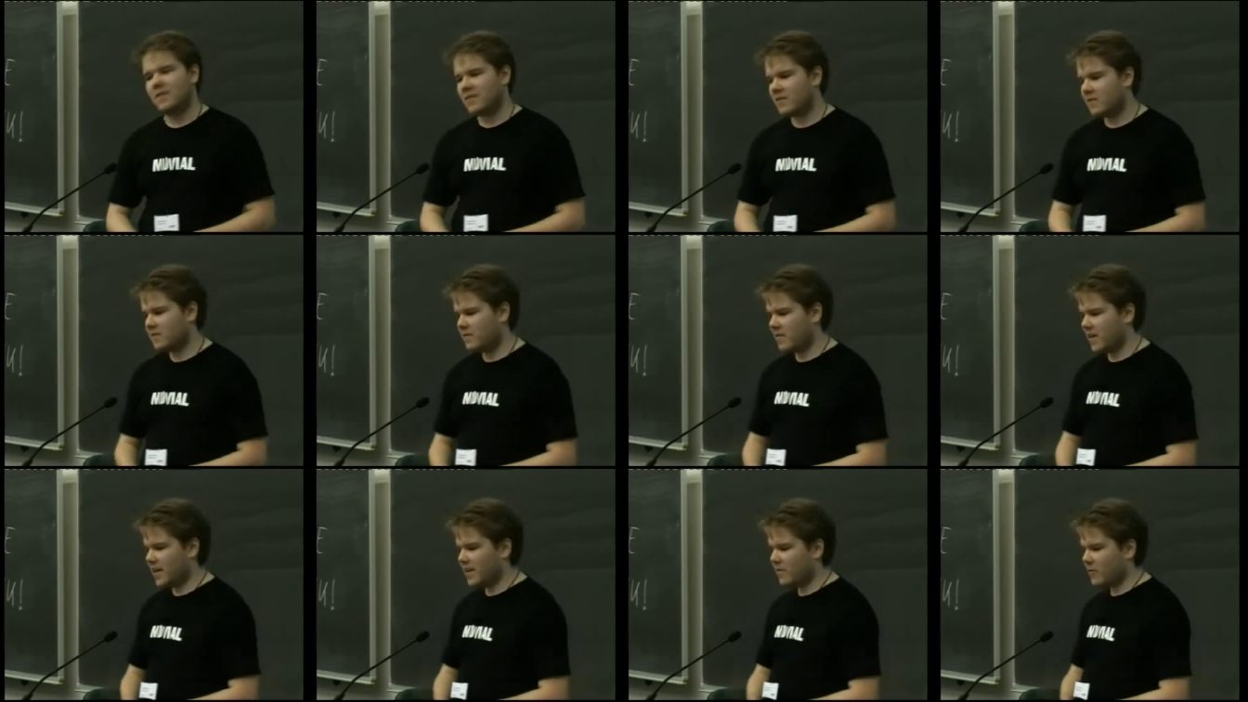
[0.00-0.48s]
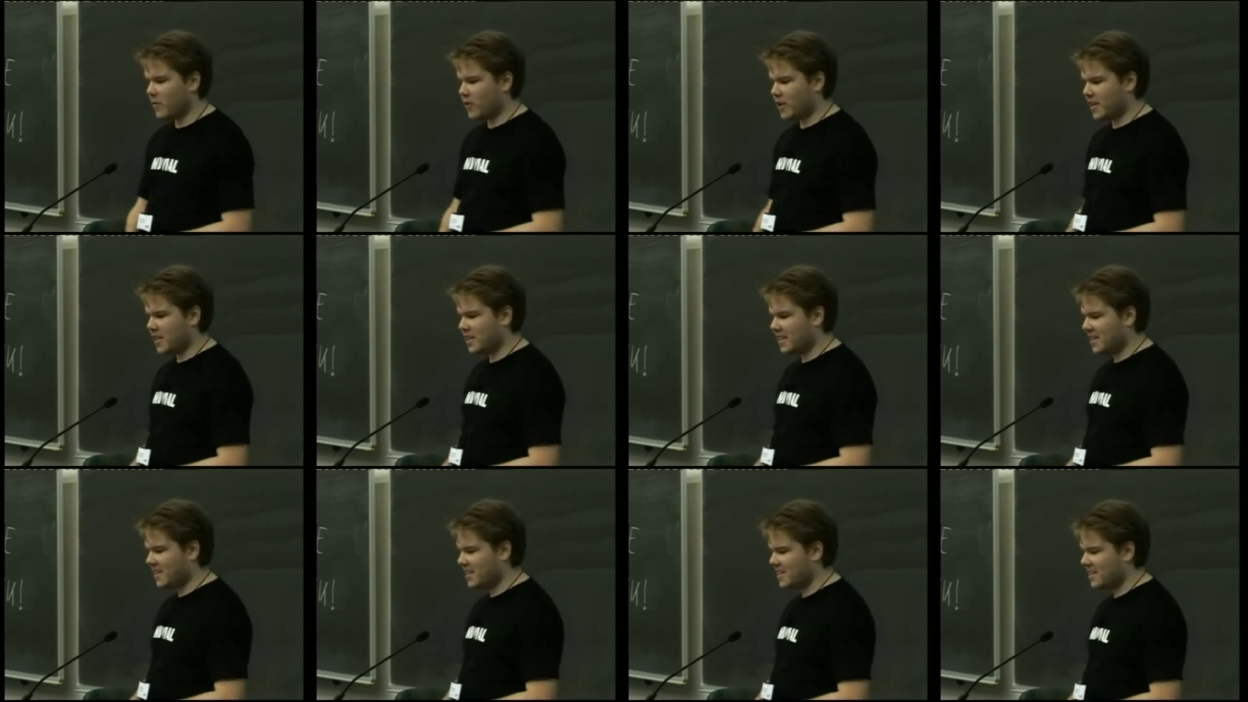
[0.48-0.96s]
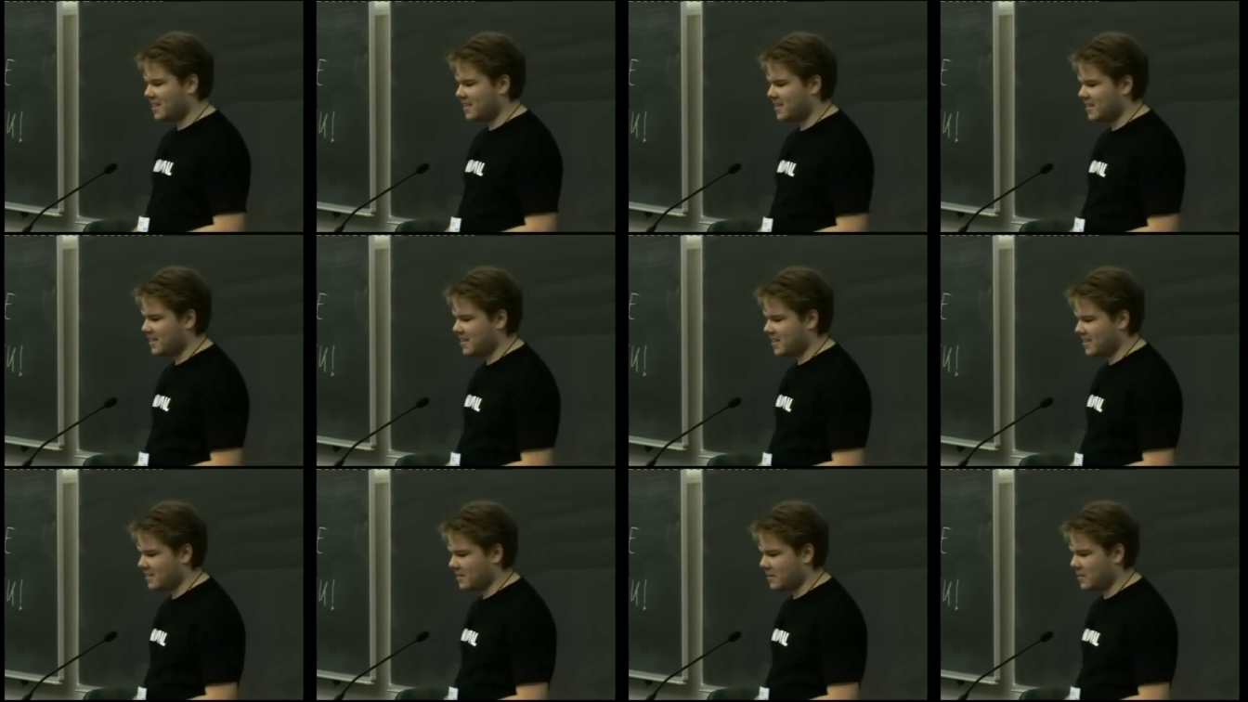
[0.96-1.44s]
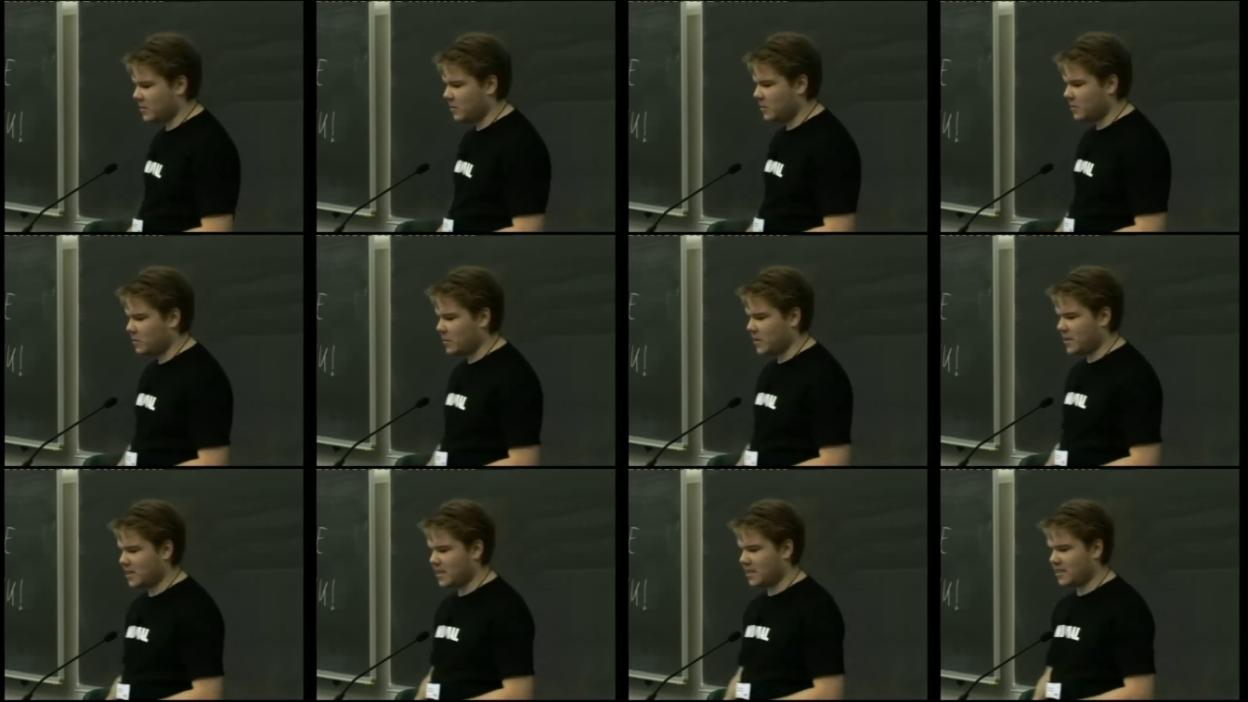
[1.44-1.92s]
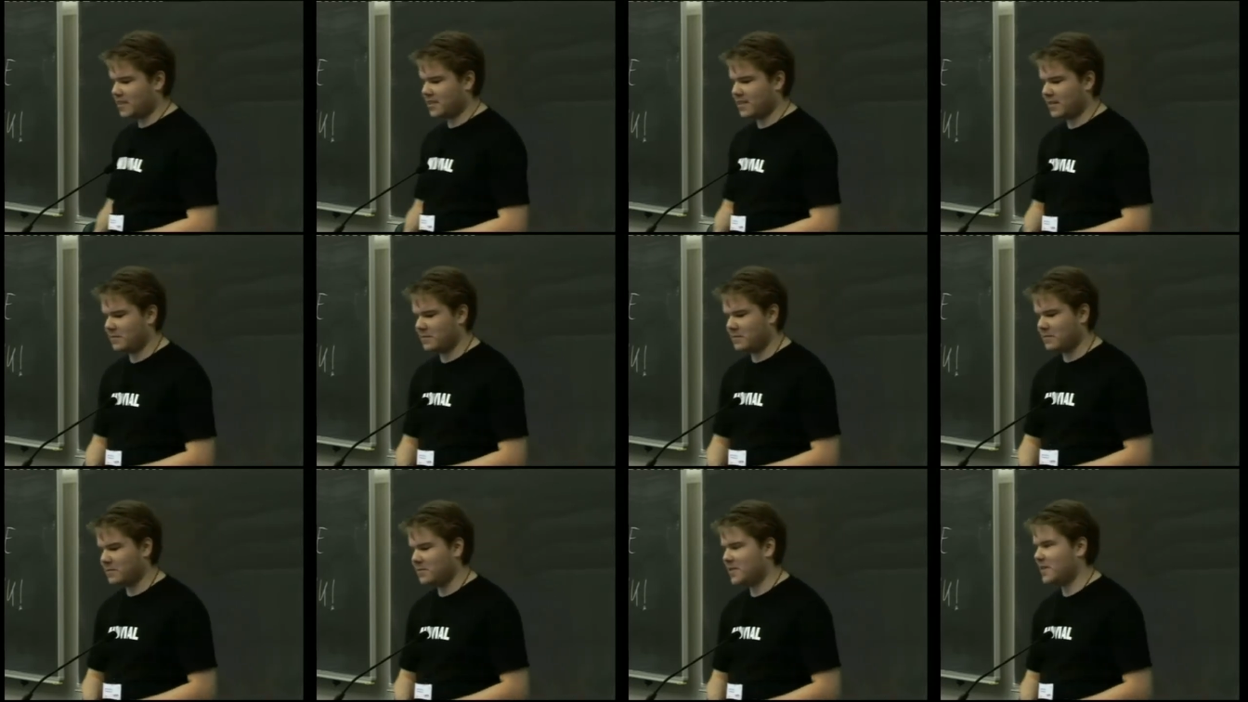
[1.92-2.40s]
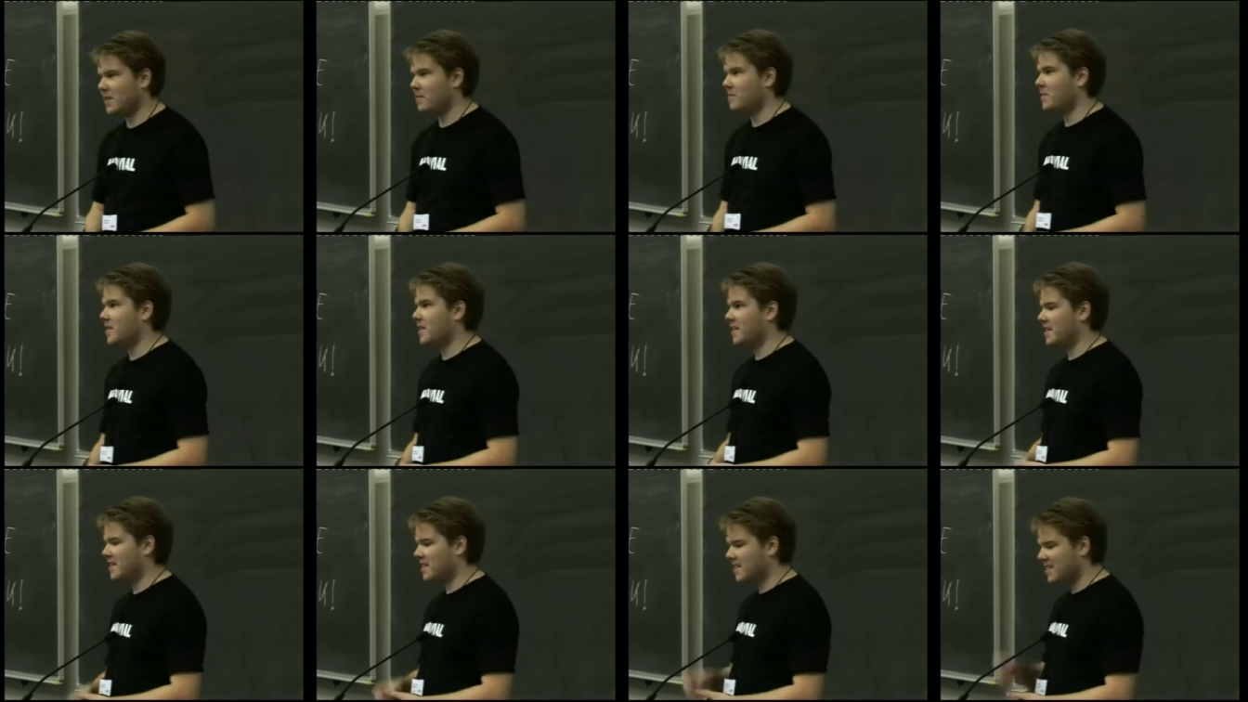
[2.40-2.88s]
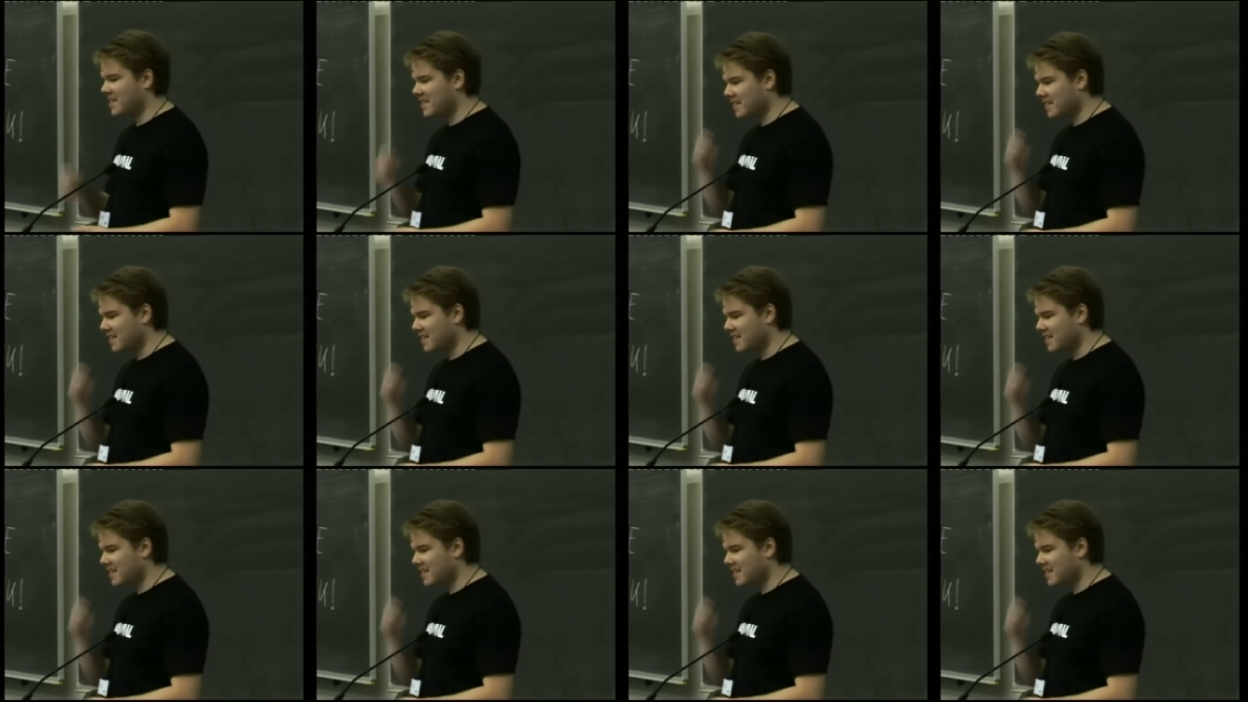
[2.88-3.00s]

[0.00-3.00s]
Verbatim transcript: favorite. It always has some something.